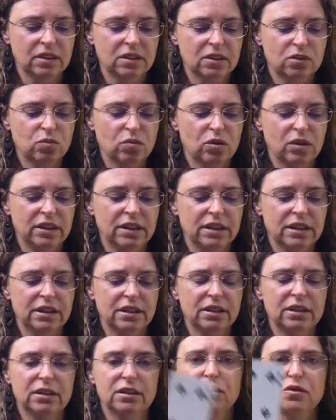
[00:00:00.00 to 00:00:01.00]
This one
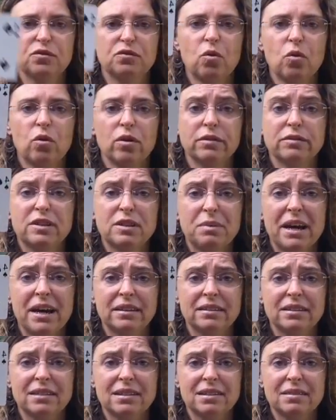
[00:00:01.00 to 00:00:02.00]
is Four of
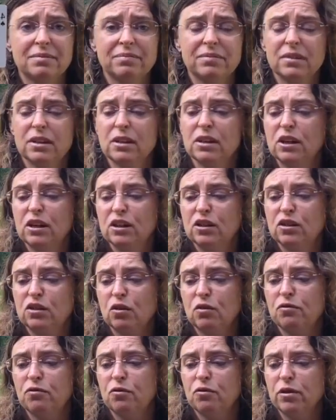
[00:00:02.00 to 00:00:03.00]
Spades.
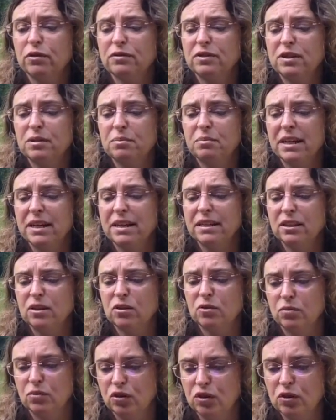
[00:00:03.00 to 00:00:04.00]
So Four of
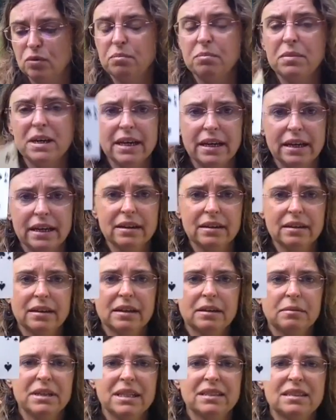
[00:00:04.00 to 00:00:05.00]
Spades to me
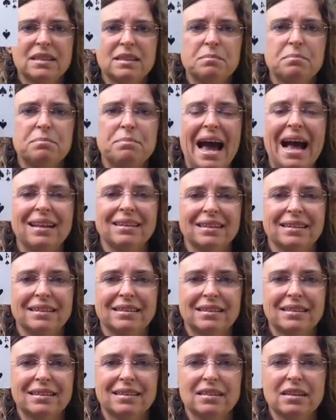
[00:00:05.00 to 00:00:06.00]
means
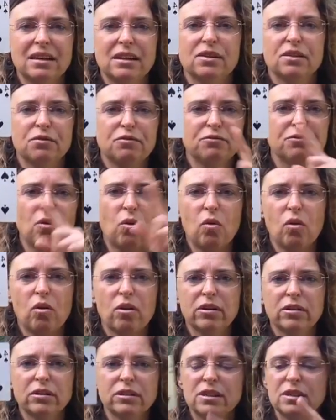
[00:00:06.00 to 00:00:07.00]
balance. The
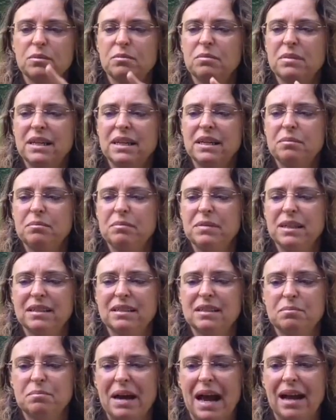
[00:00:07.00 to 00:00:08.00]
four to me
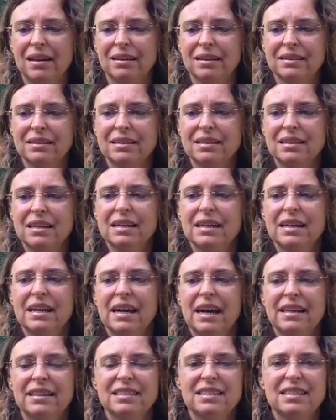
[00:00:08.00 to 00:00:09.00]
means balance.
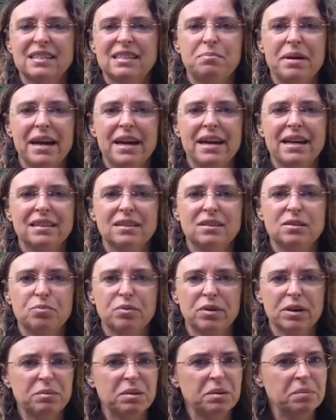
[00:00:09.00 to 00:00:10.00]
And the spades
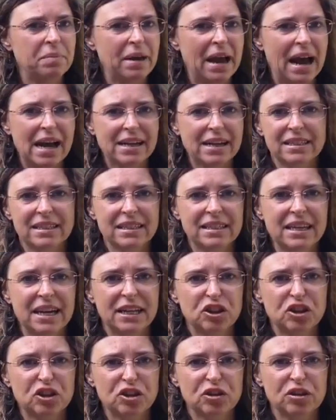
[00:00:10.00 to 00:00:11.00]
bring me back to
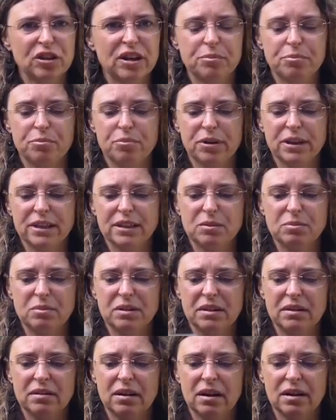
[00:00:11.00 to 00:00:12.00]
nature, and it brings
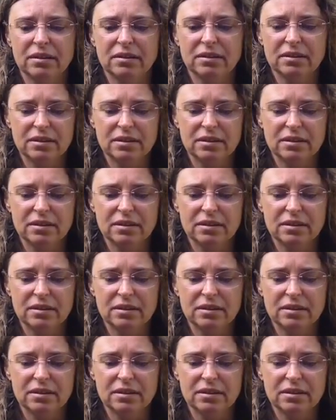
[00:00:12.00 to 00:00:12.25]
me